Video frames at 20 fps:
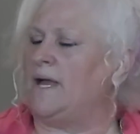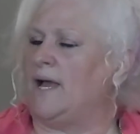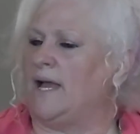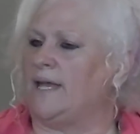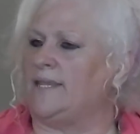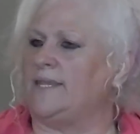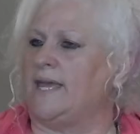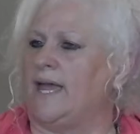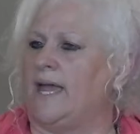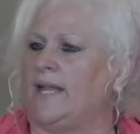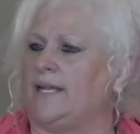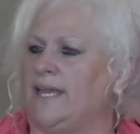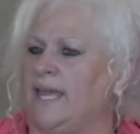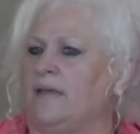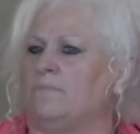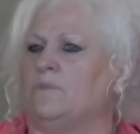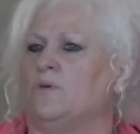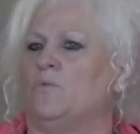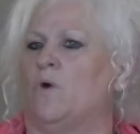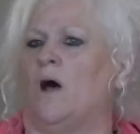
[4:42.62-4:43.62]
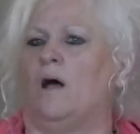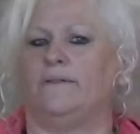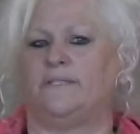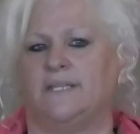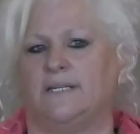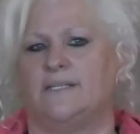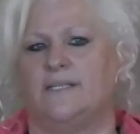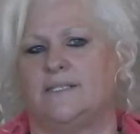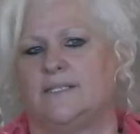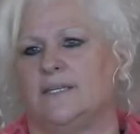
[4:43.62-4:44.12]
And right behind that
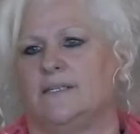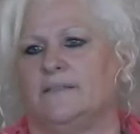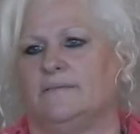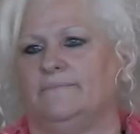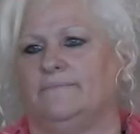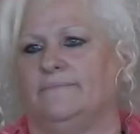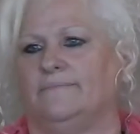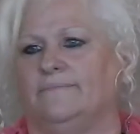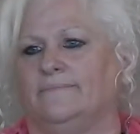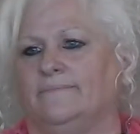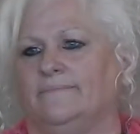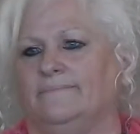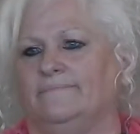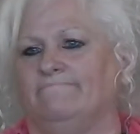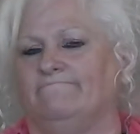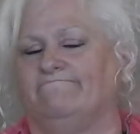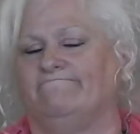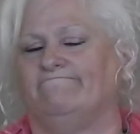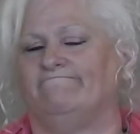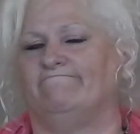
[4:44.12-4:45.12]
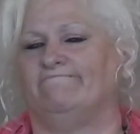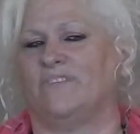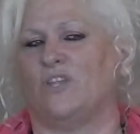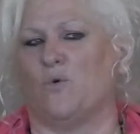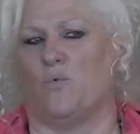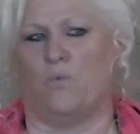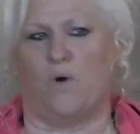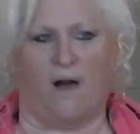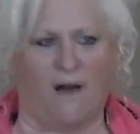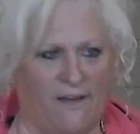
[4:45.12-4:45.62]
came the Waltons.
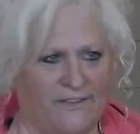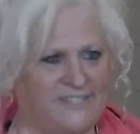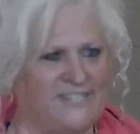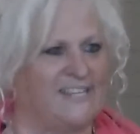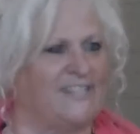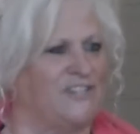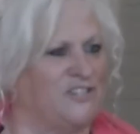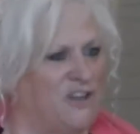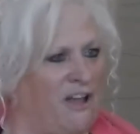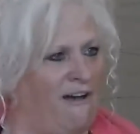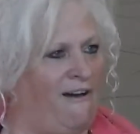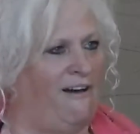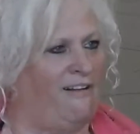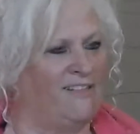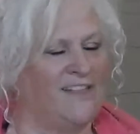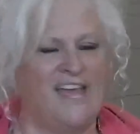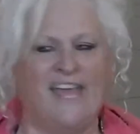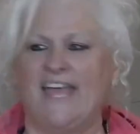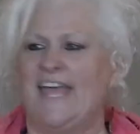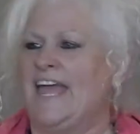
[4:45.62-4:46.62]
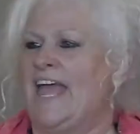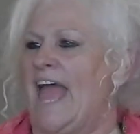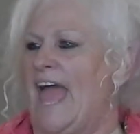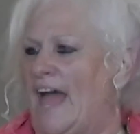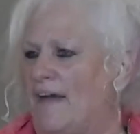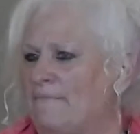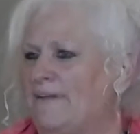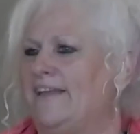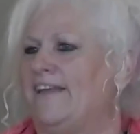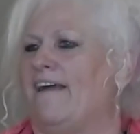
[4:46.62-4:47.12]
The Waltons,
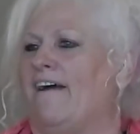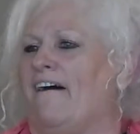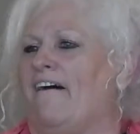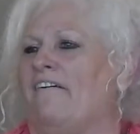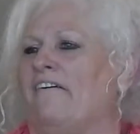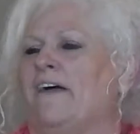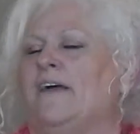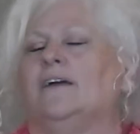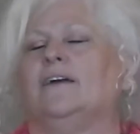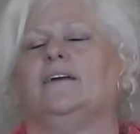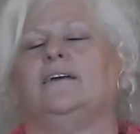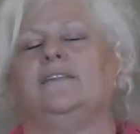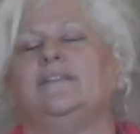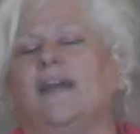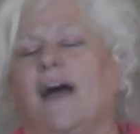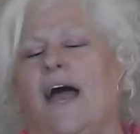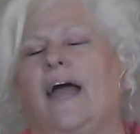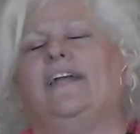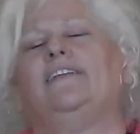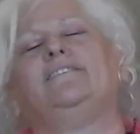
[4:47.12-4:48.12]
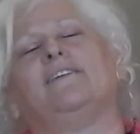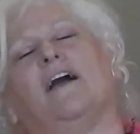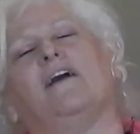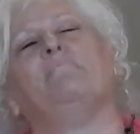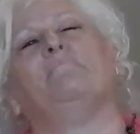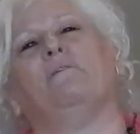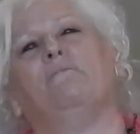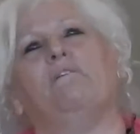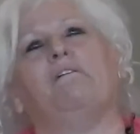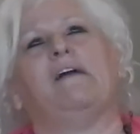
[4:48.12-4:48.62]
y'all. How many of y'all, good
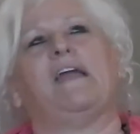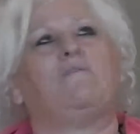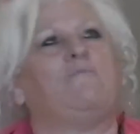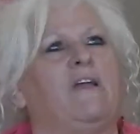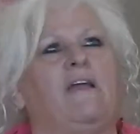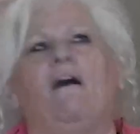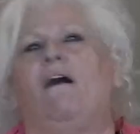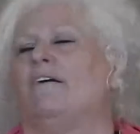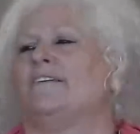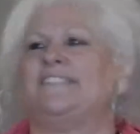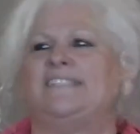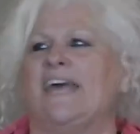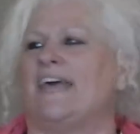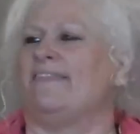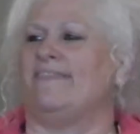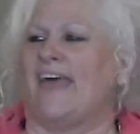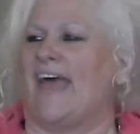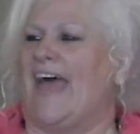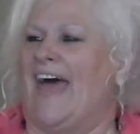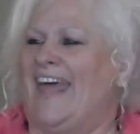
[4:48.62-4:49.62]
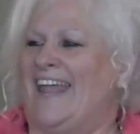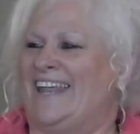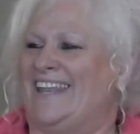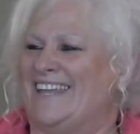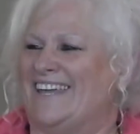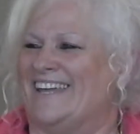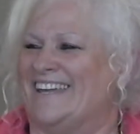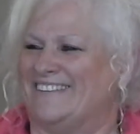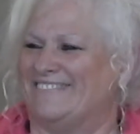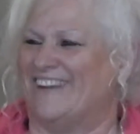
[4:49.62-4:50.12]
night, John Boy, we all
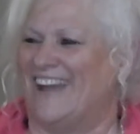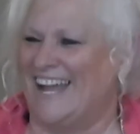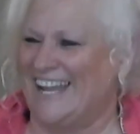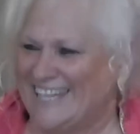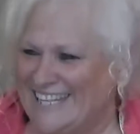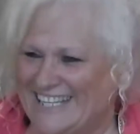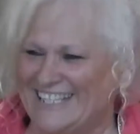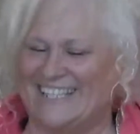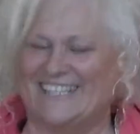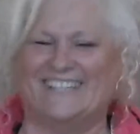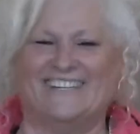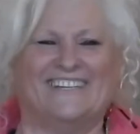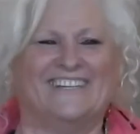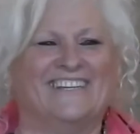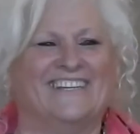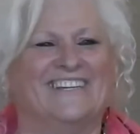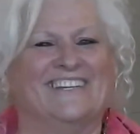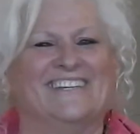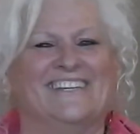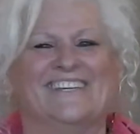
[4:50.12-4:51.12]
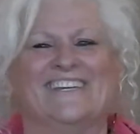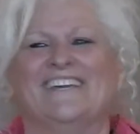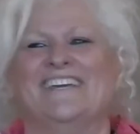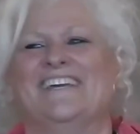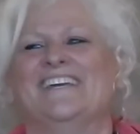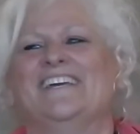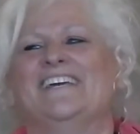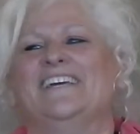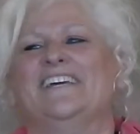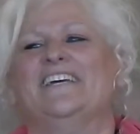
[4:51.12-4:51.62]
said
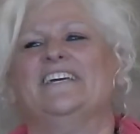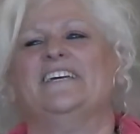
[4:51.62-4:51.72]
that.